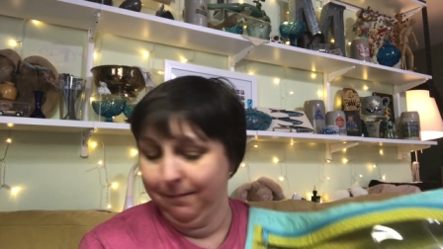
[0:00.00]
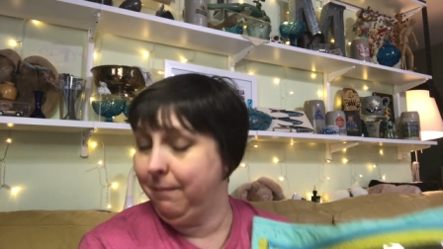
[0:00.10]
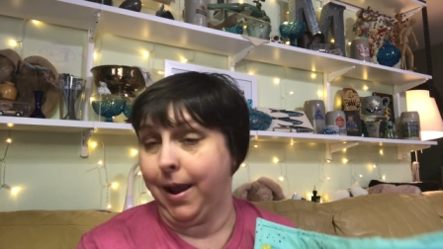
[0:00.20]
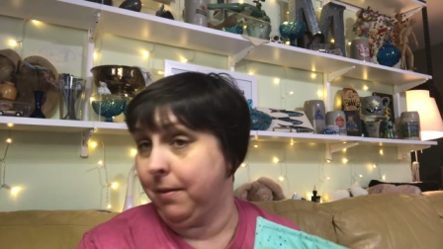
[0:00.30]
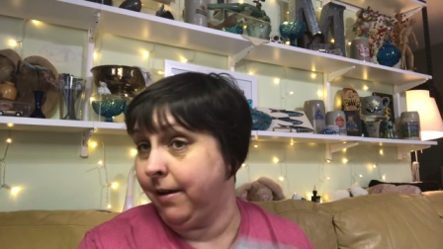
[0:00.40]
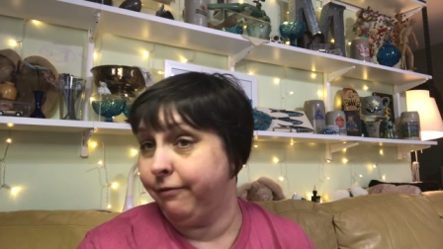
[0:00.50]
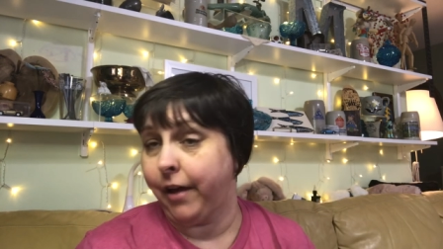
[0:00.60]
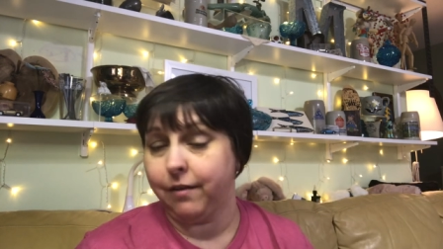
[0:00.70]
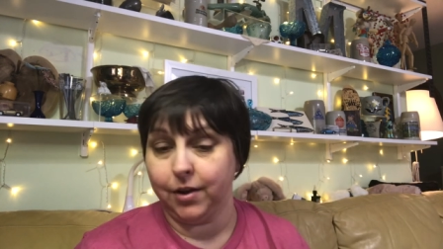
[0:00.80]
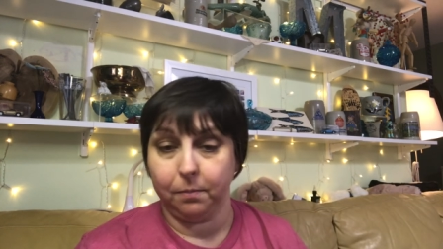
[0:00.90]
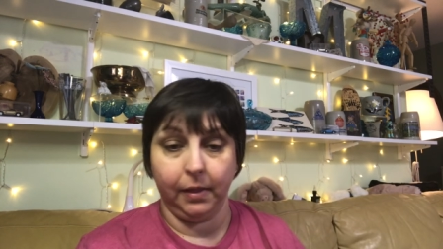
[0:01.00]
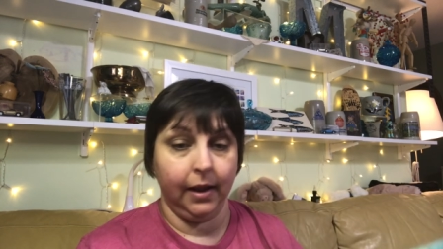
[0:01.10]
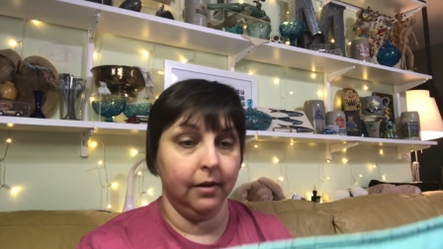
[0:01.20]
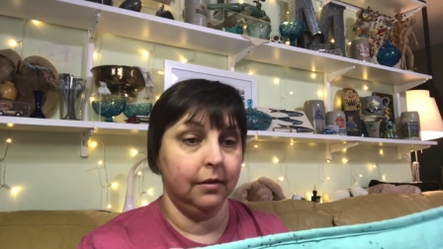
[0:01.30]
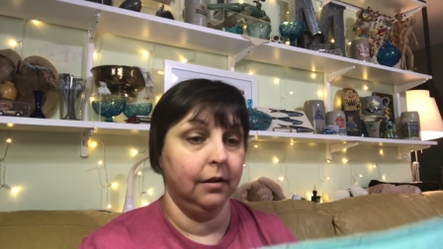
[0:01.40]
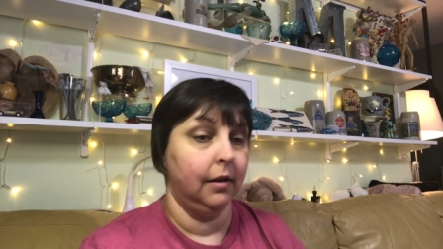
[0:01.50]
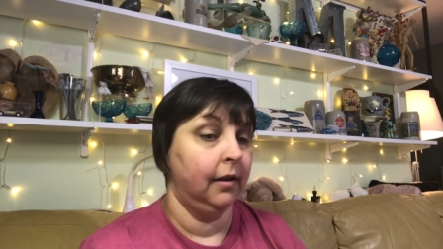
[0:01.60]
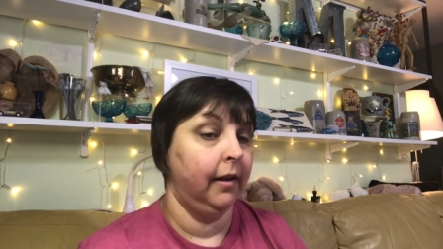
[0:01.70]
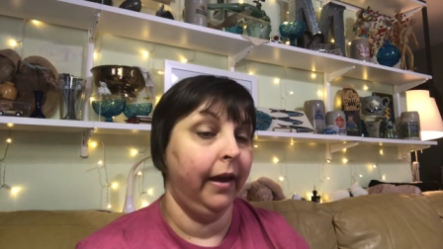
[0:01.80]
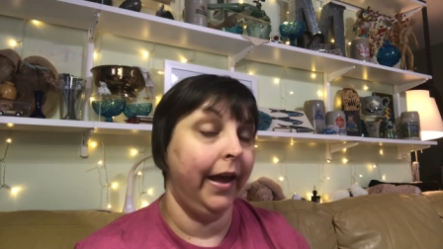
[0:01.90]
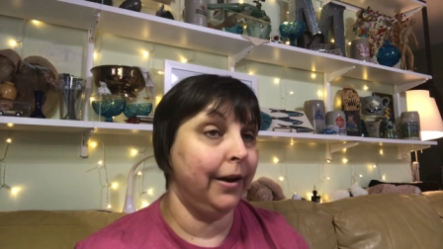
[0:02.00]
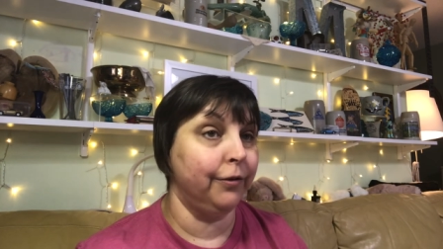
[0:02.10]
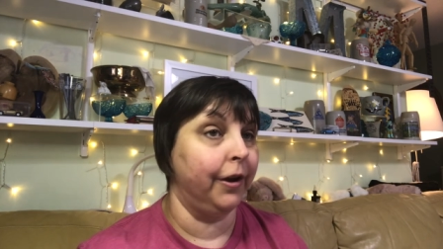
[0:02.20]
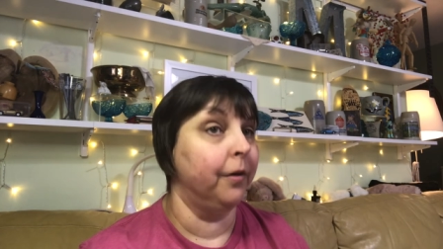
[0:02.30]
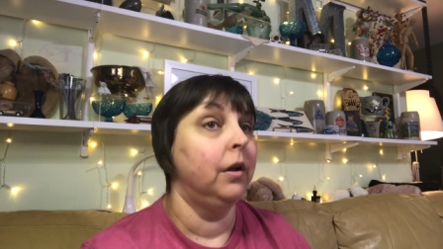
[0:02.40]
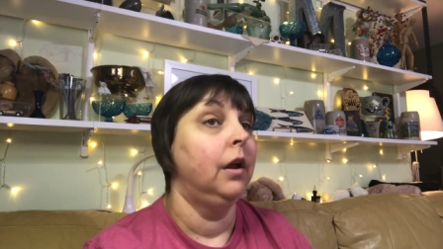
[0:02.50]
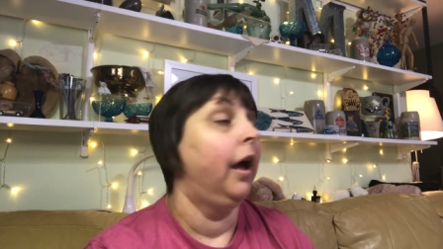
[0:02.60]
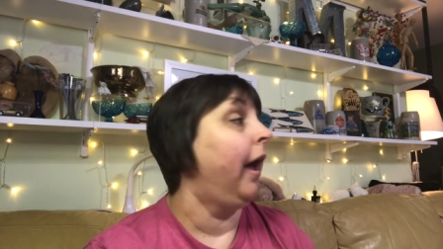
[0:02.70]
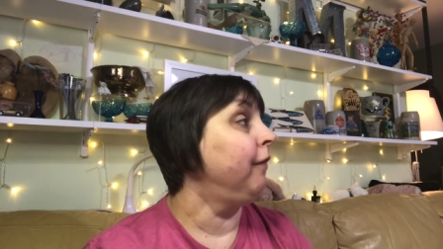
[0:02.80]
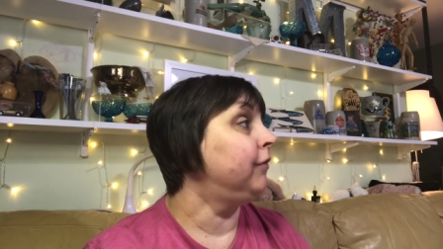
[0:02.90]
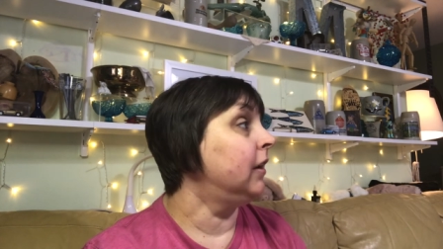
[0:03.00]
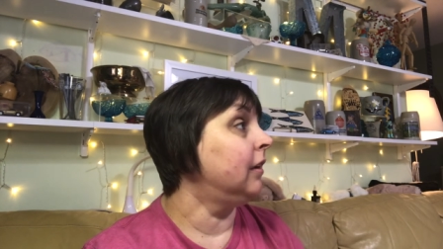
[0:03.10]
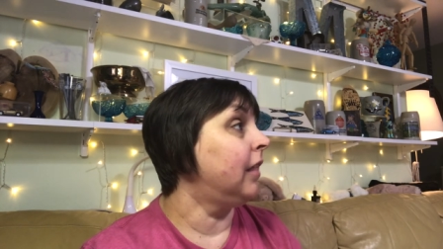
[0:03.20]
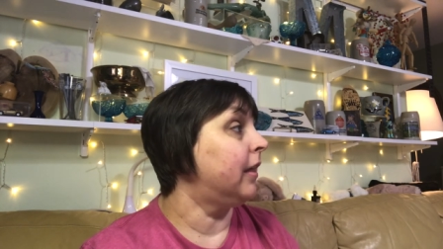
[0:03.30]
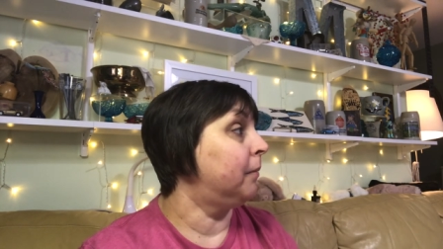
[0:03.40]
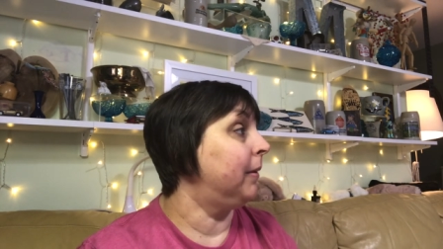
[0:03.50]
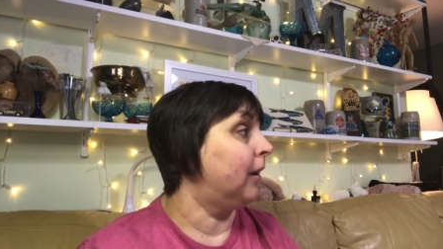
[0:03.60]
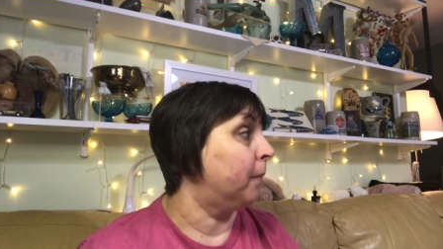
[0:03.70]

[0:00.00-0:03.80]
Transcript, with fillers: maybe five year plan. I don't know. I've done a lot of bigger